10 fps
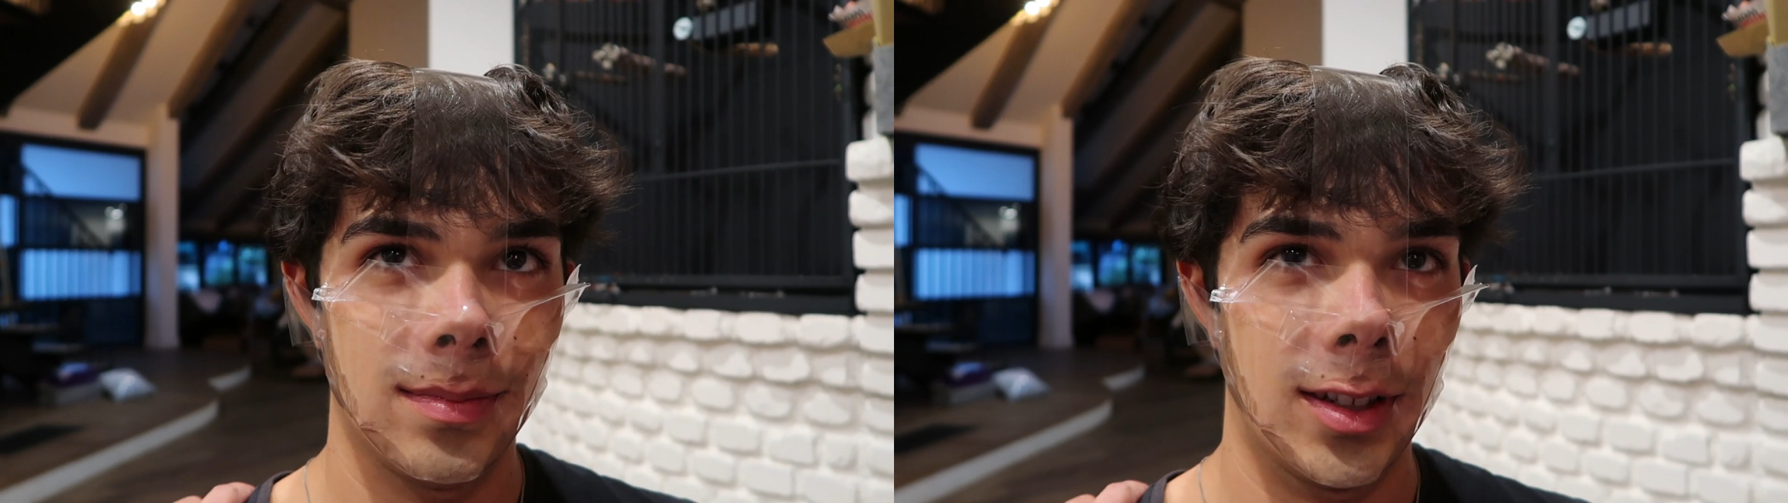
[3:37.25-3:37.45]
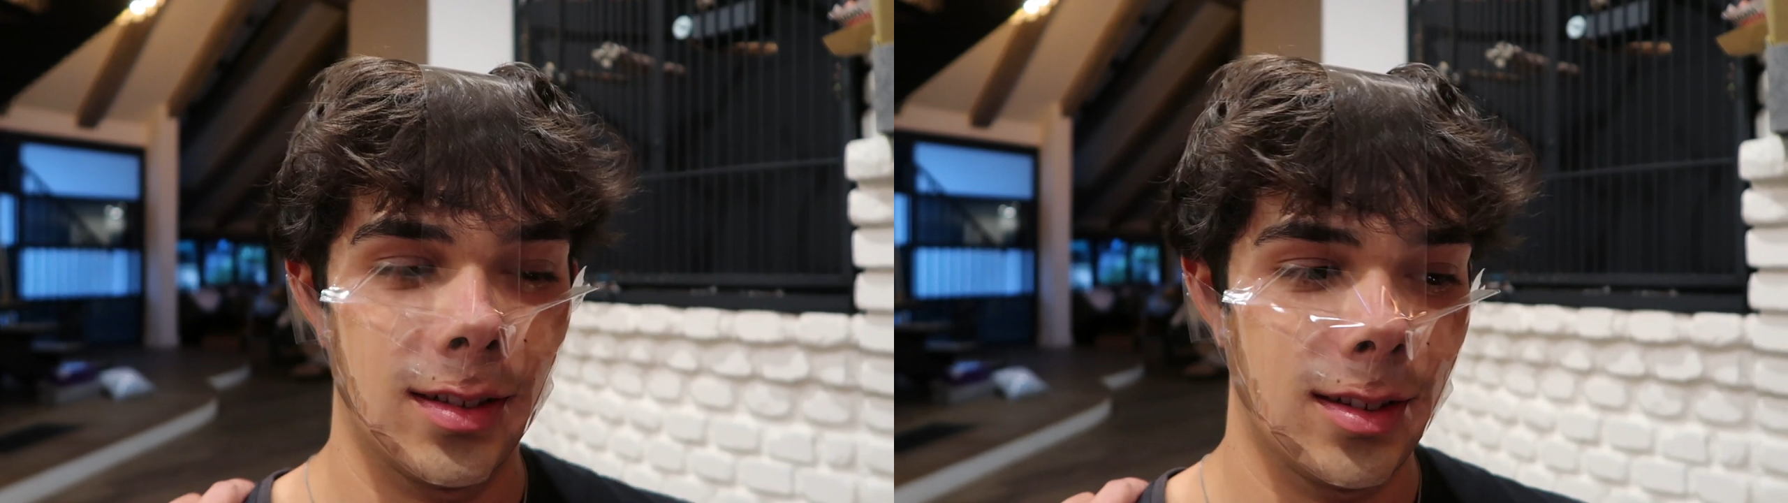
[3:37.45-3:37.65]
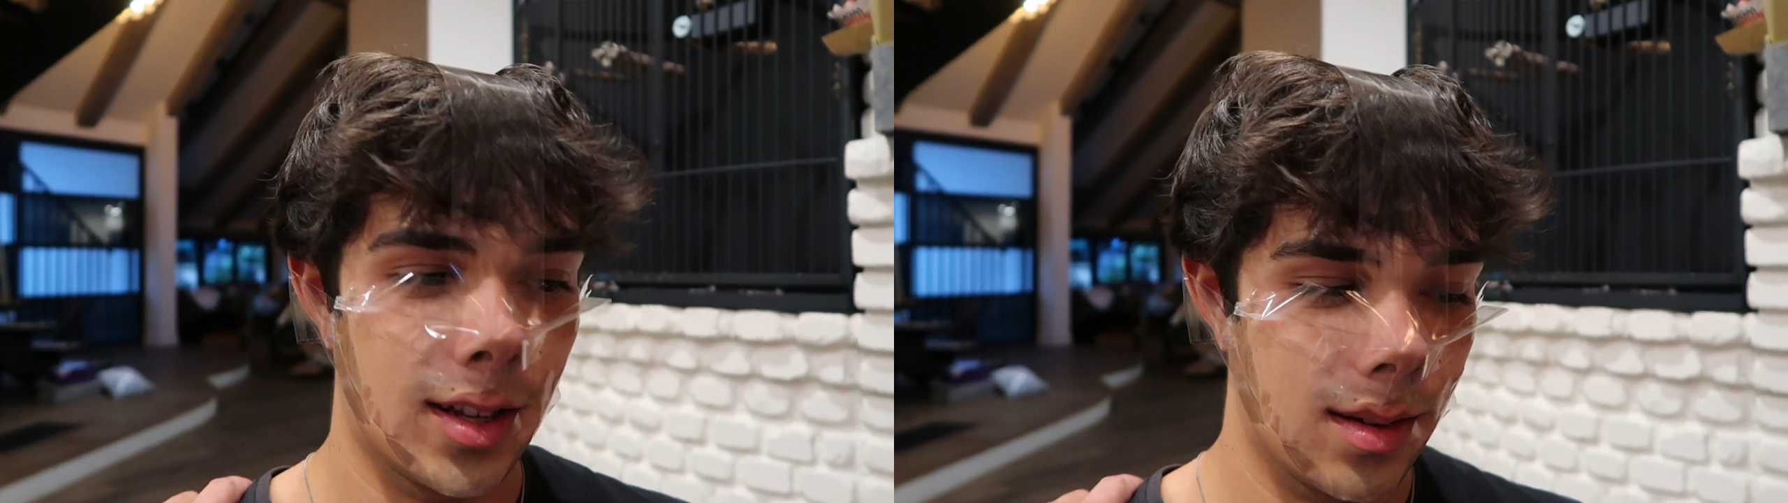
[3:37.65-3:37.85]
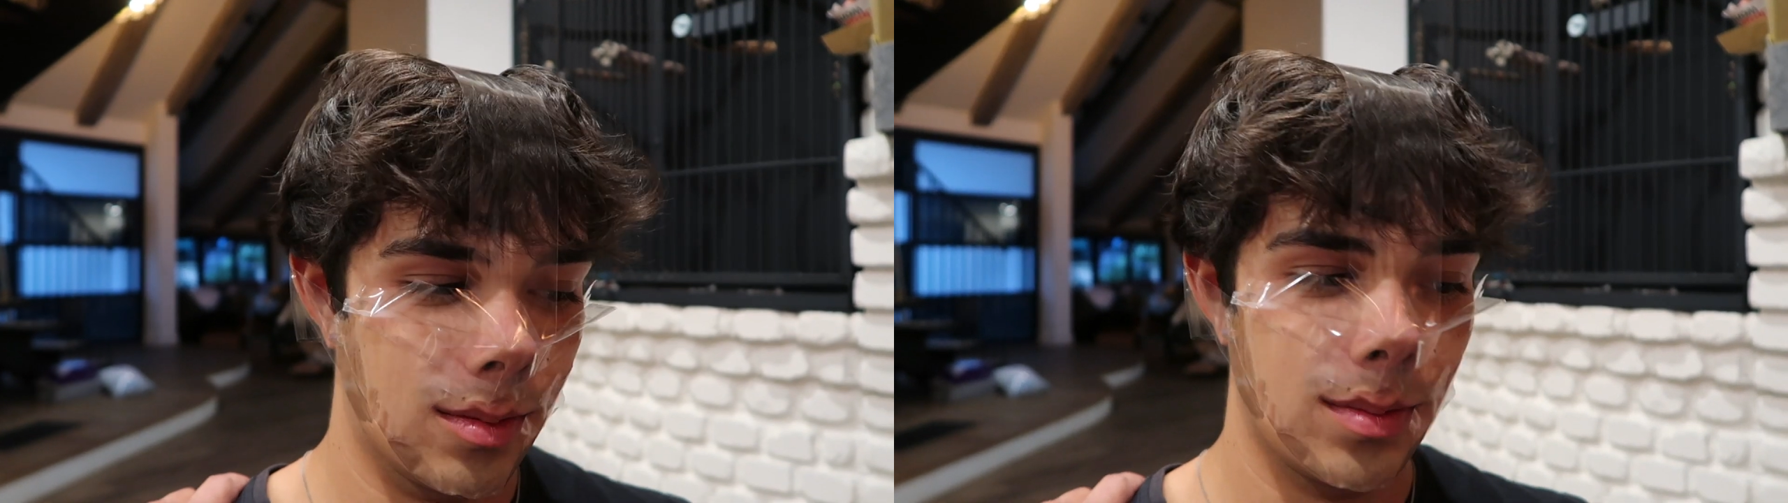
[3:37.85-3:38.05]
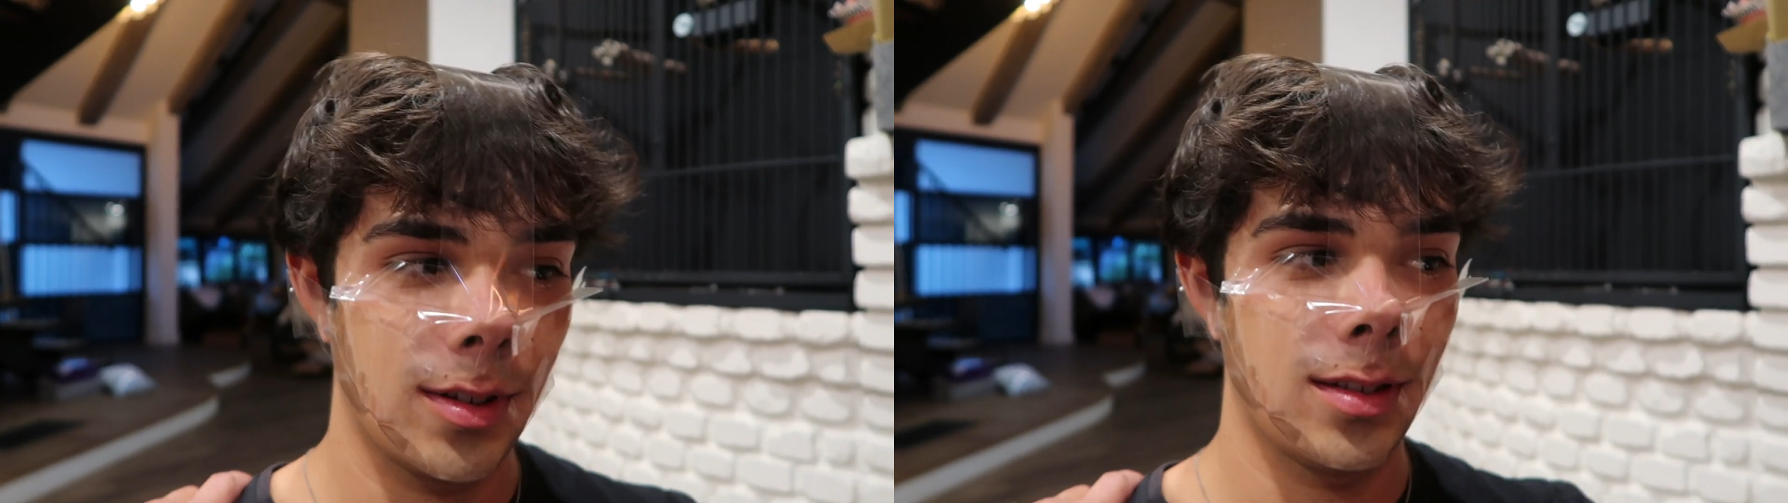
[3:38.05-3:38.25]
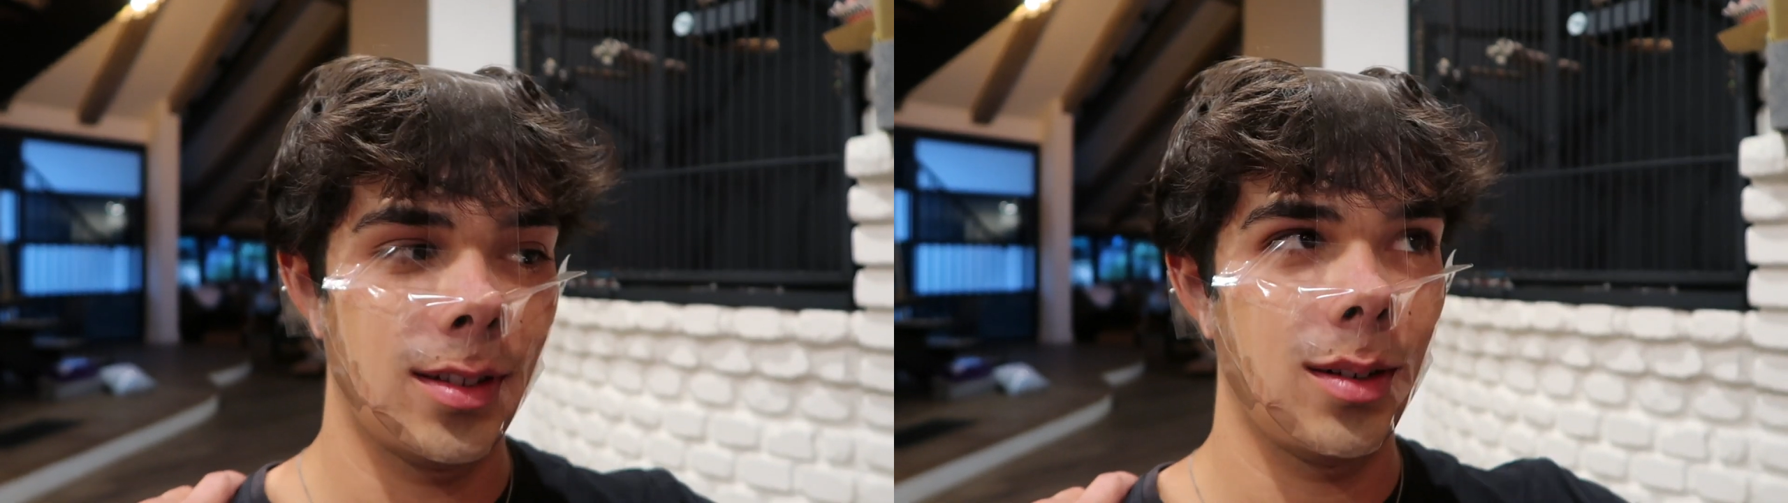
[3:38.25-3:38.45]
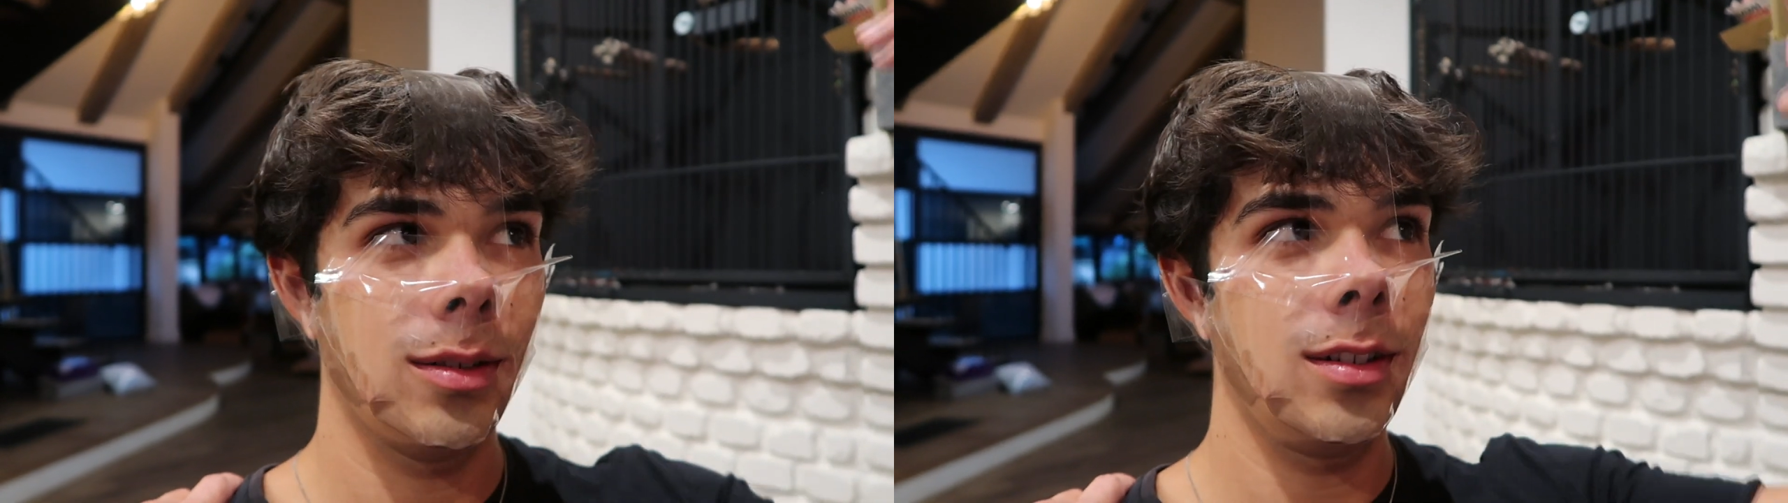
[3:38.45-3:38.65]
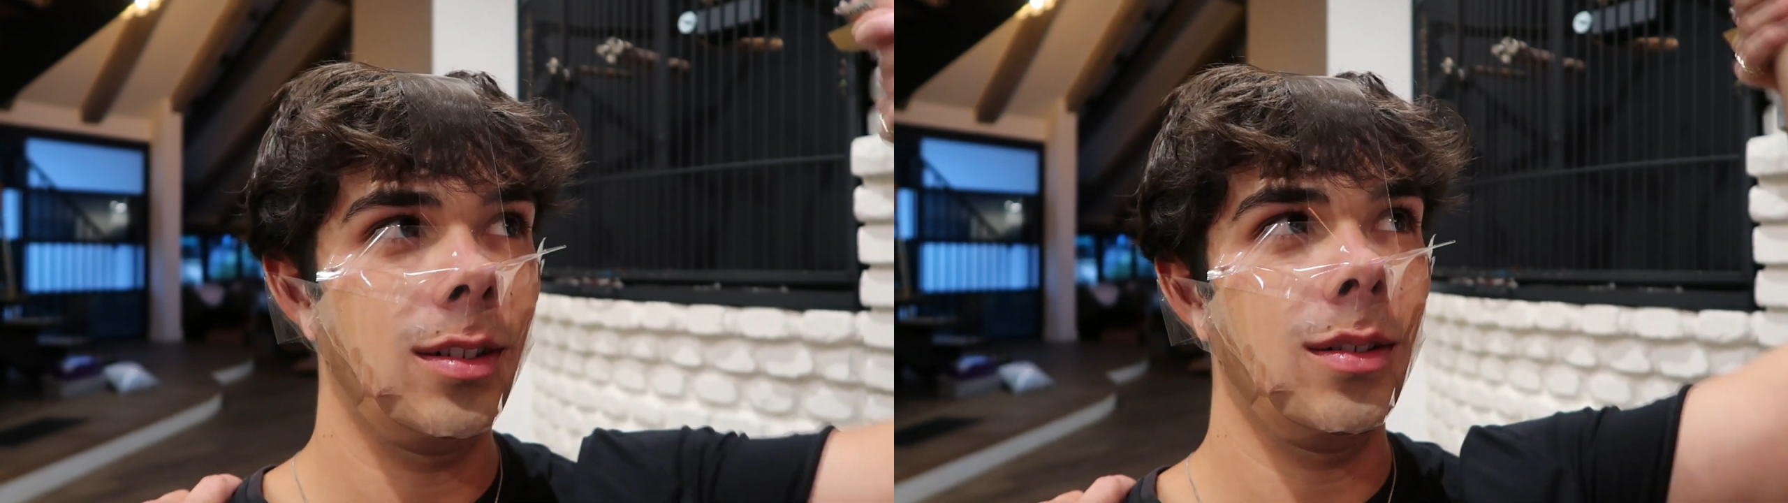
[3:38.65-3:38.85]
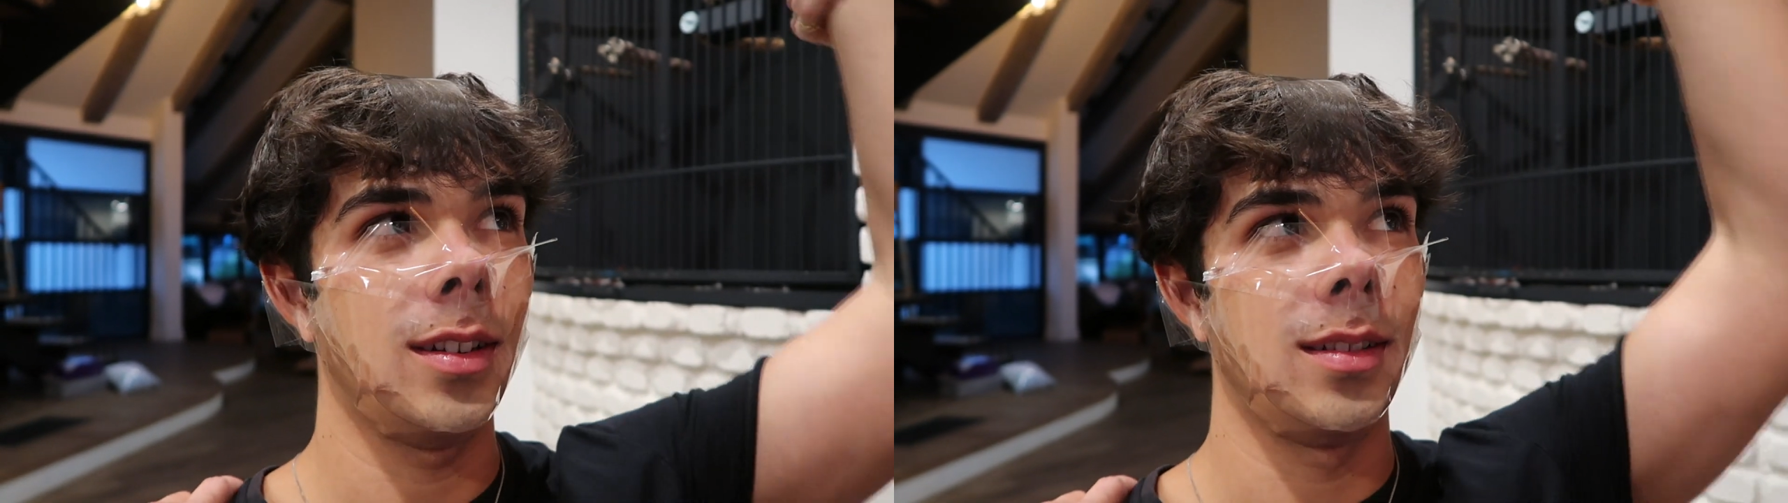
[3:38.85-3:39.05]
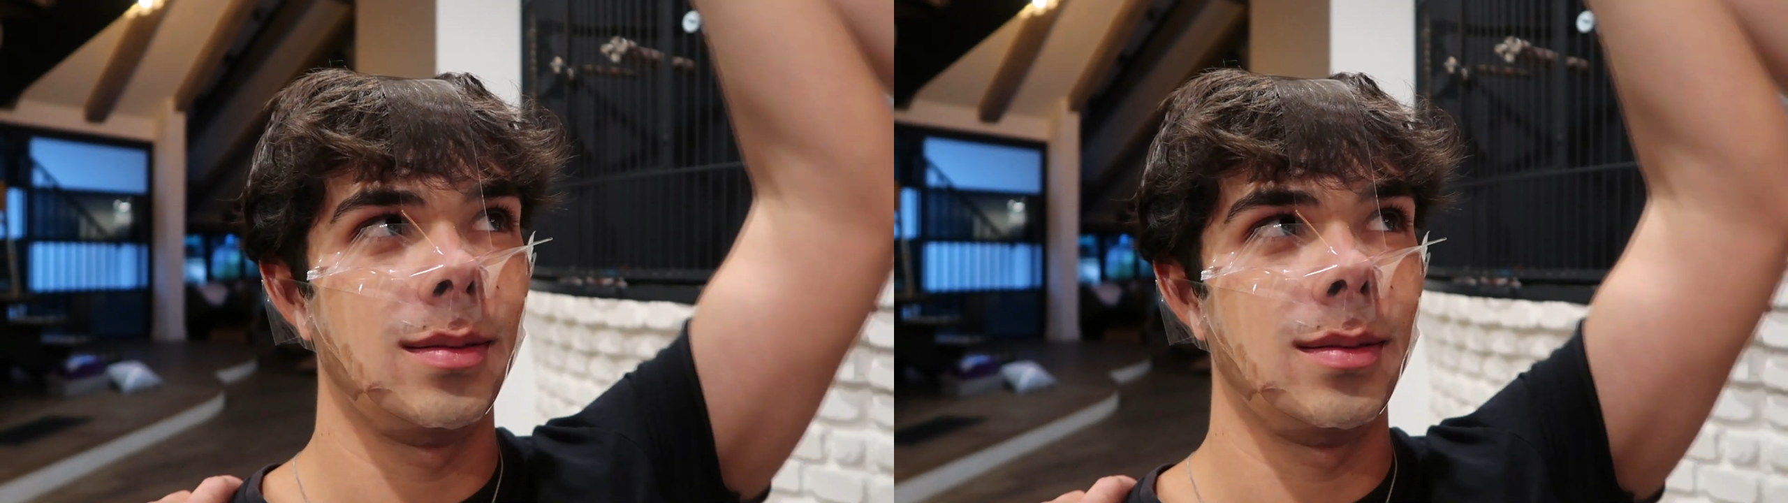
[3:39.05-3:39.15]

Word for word: And the tape smells. What are you doing?